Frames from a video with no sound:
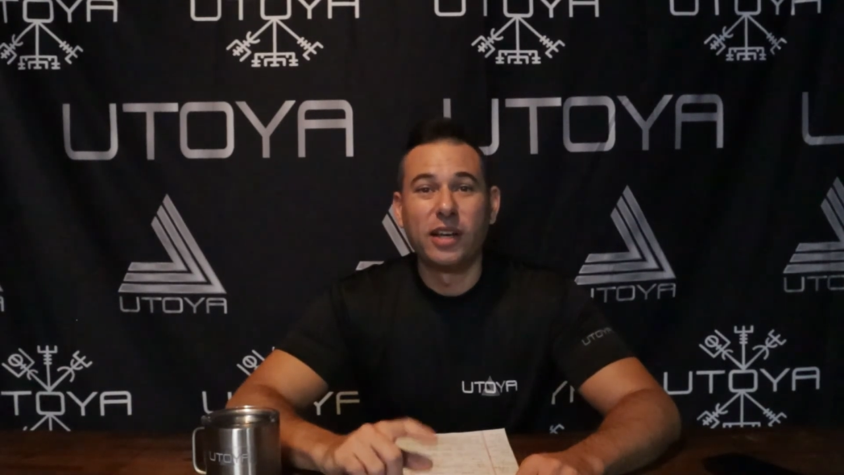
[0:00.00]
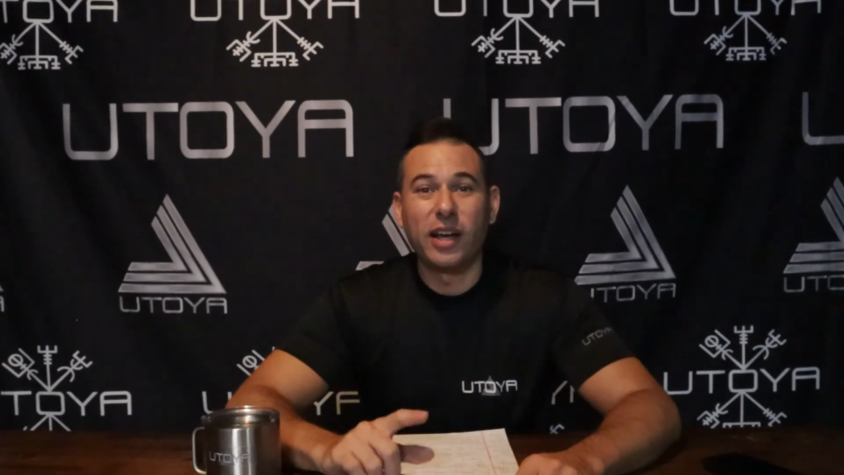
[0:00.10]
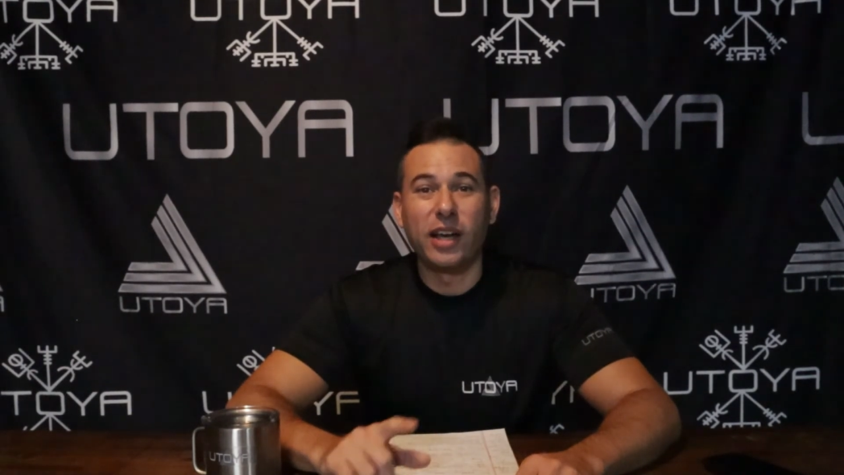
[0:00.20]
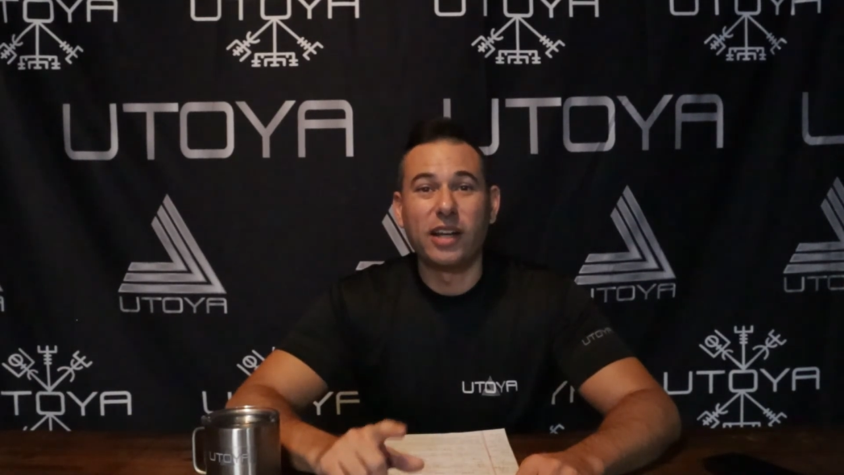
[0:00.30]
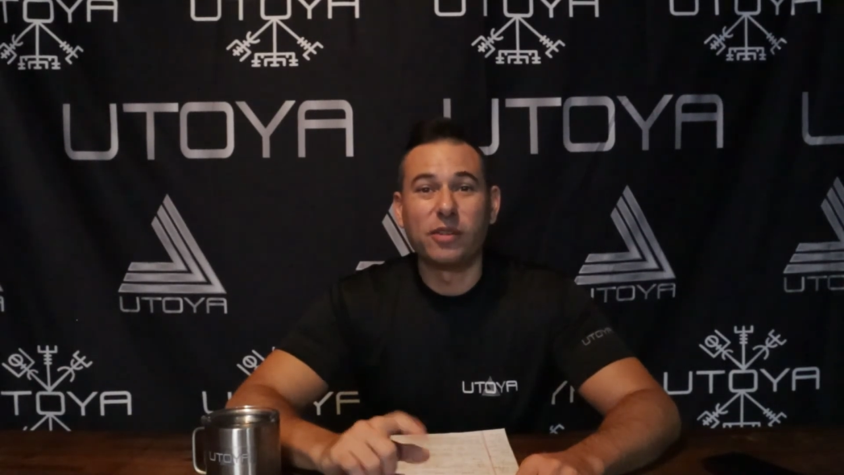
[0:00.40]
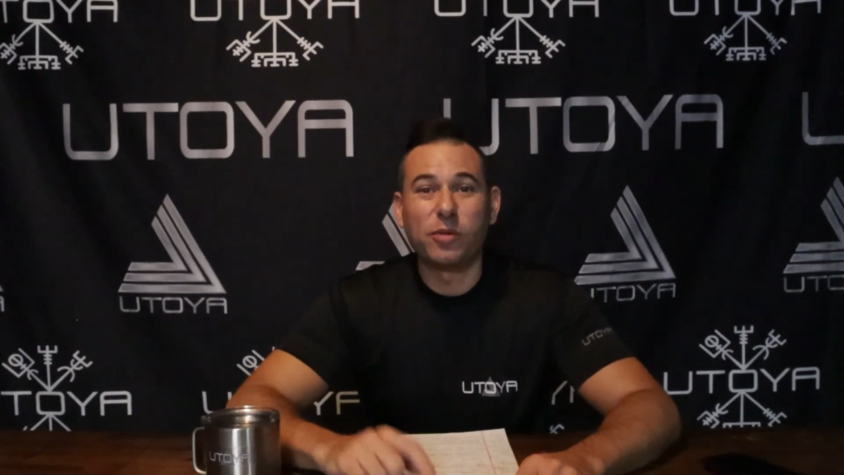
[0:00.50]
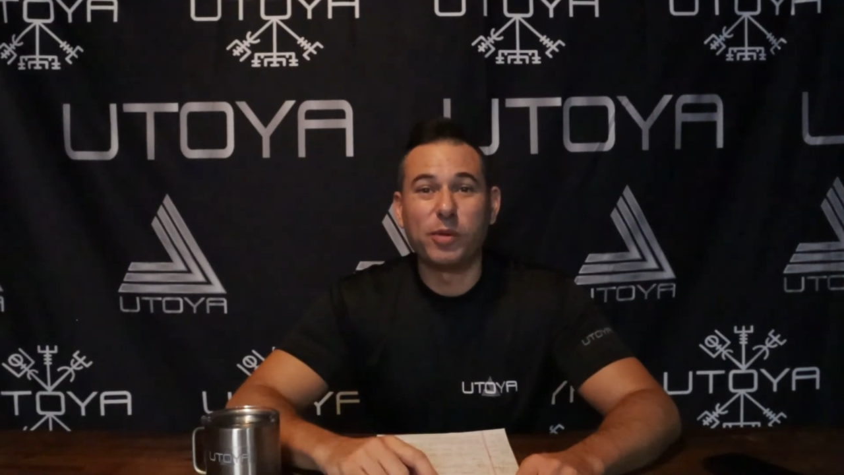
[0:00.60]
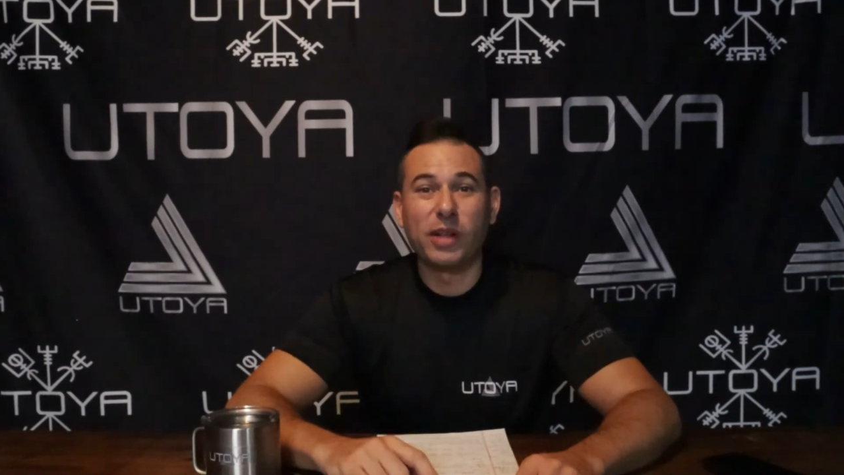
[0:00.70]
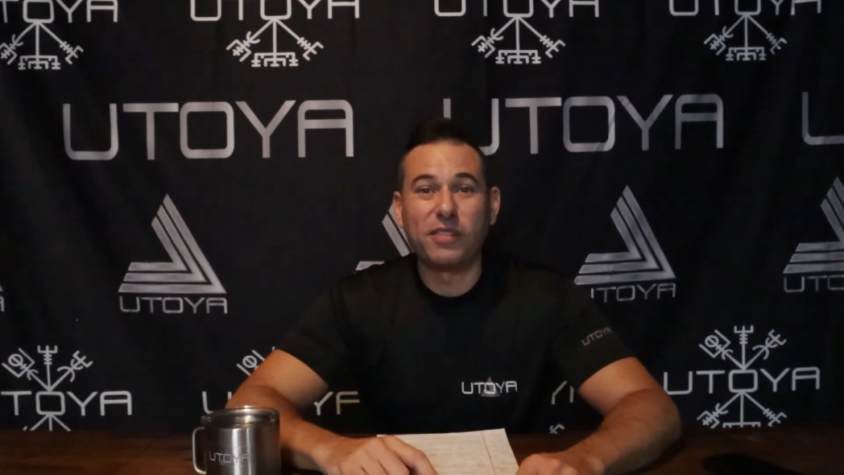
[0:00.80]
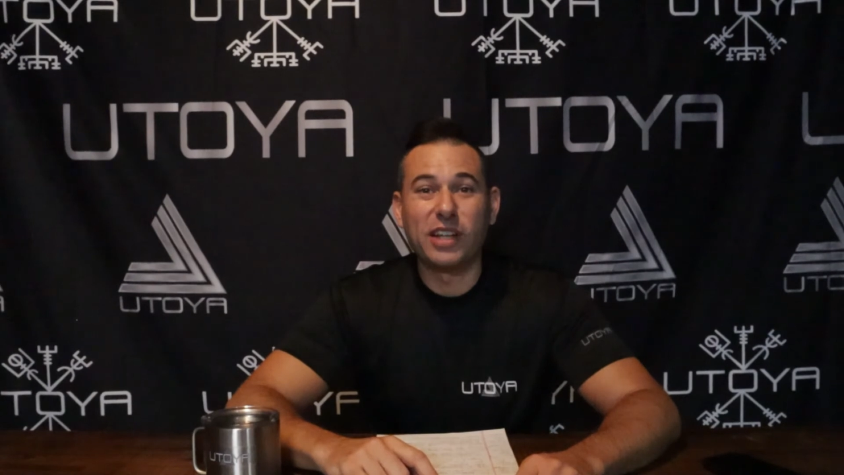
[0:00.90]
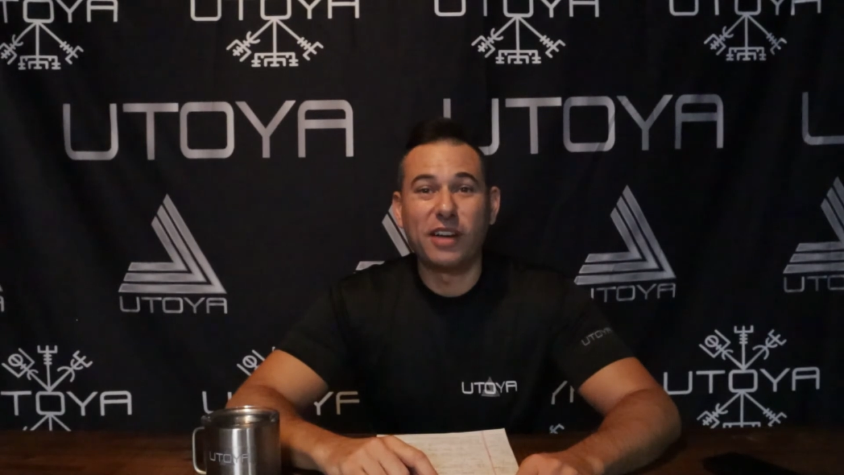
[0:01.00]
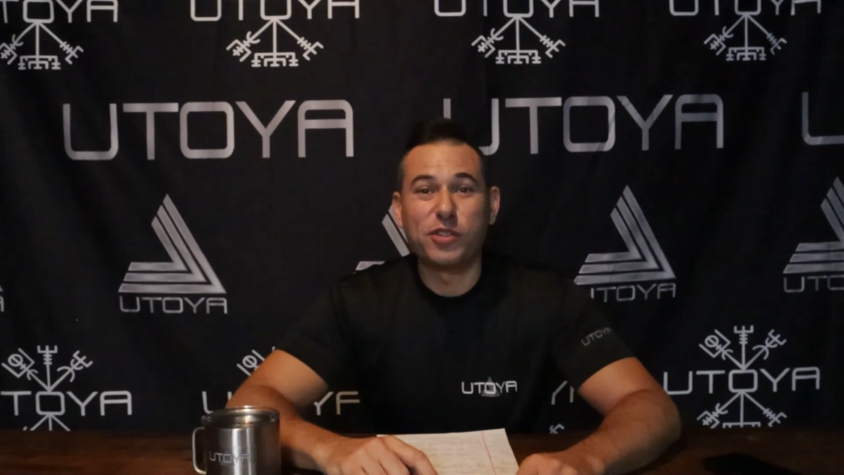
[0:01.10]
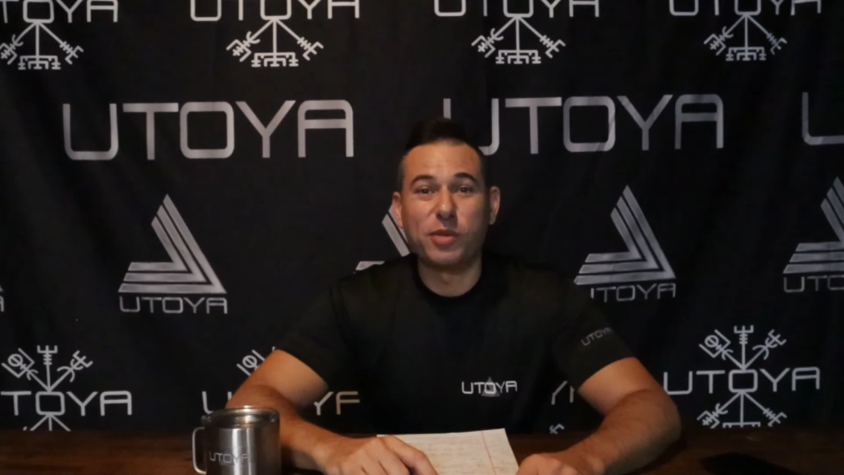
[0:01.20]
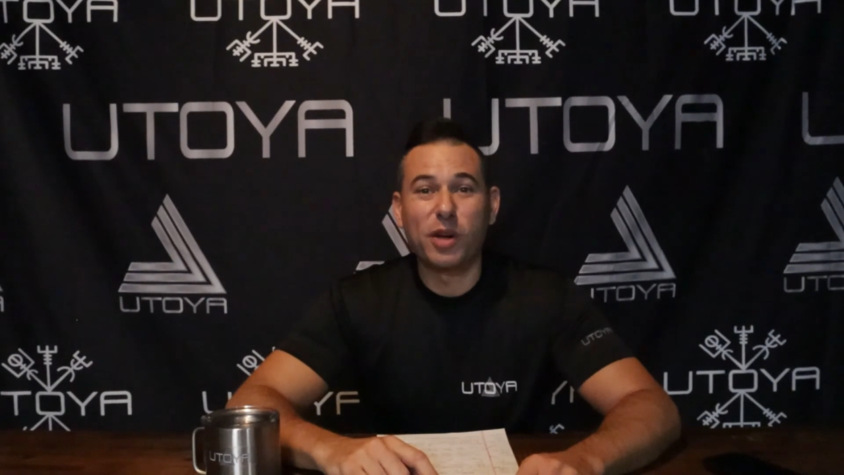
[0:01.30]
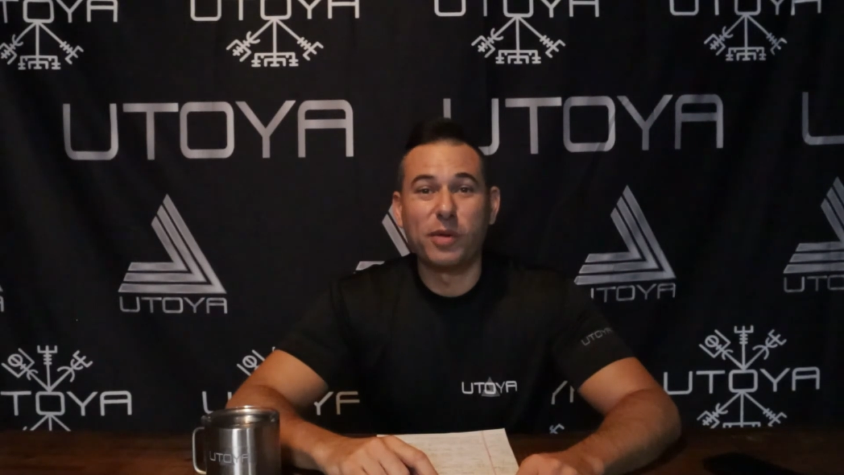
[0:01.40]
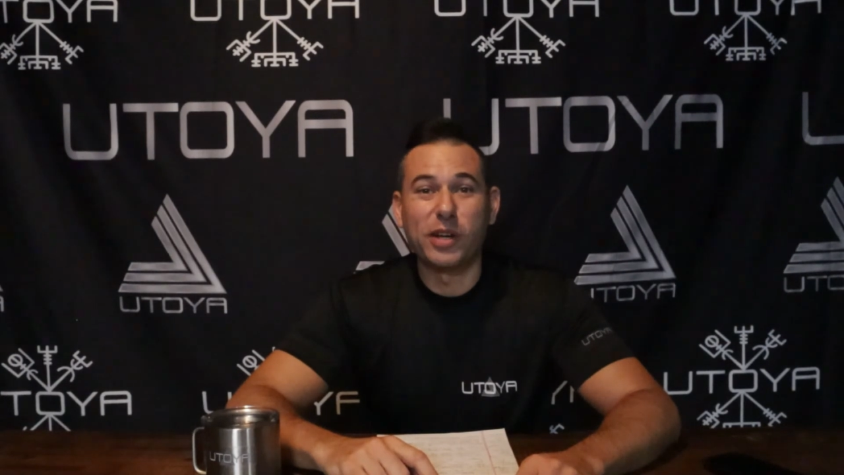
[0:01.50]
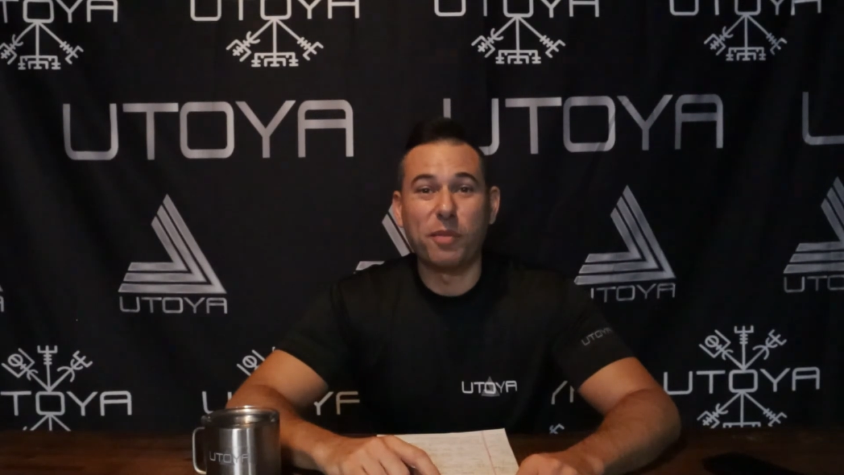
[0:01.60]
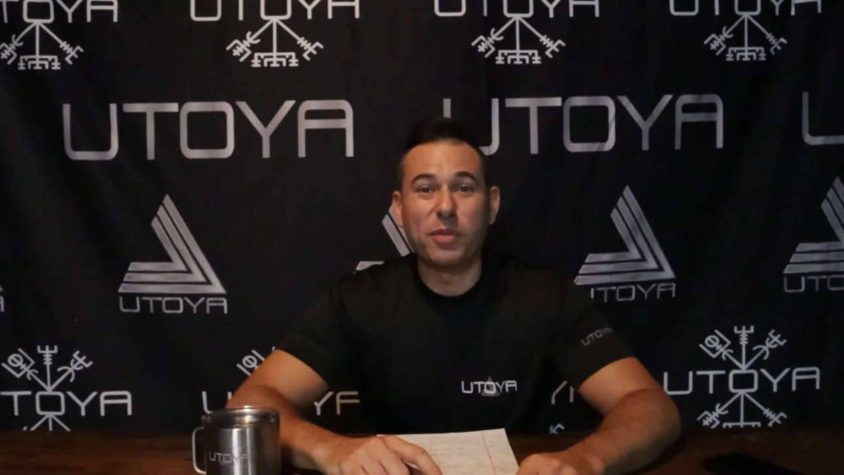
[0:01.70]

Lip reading: And we will have a live stream coming up